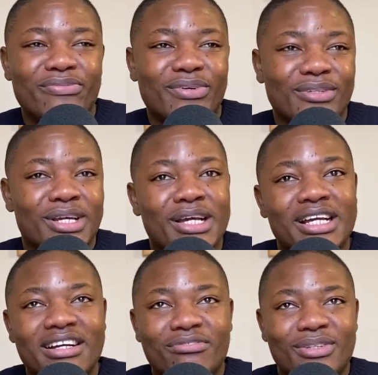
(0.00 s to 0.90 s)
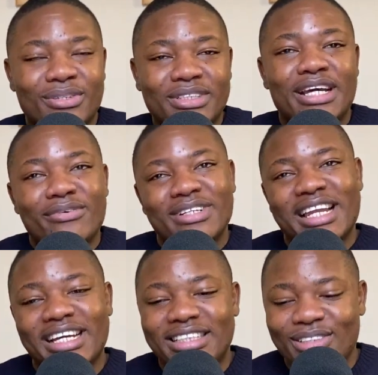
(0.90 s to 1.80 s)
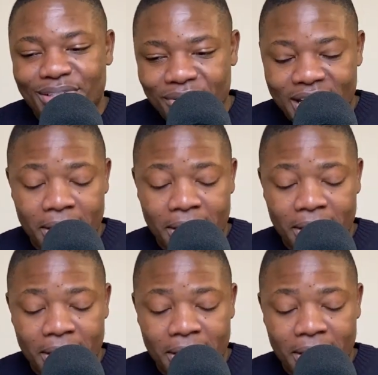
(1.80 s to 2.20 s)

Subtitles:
For those that would like to know.